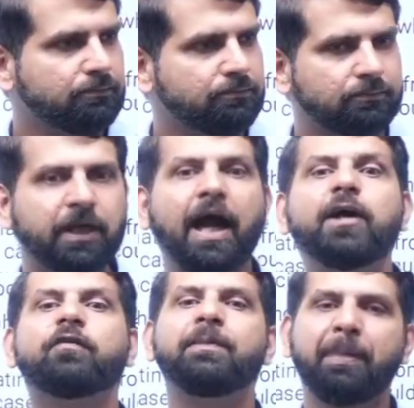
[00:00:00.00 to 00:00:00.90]
The kind
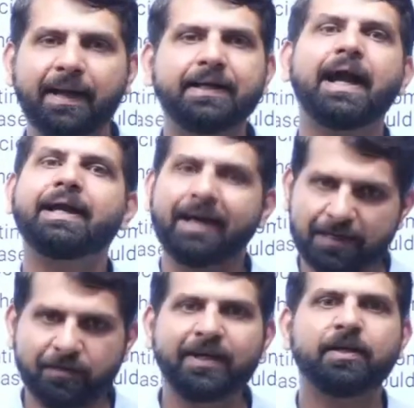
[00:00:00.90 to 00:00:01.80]
of impact it had, it has
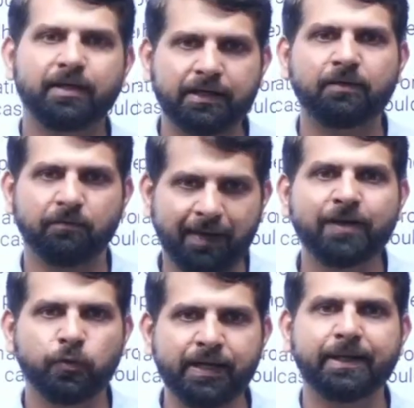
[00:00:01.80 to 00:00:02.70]
very
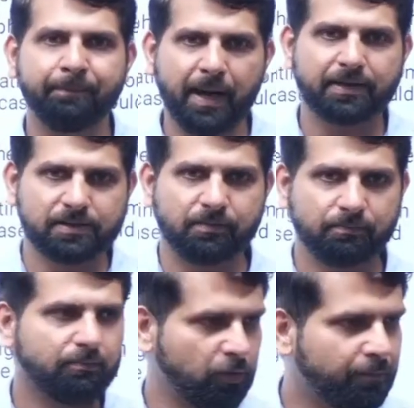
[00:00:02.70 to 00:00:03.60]
unique impact.
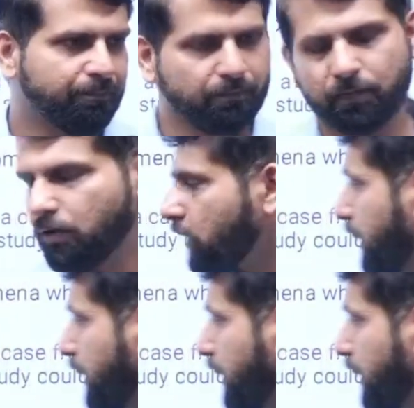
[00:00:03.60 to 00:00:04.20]
You know. Okay.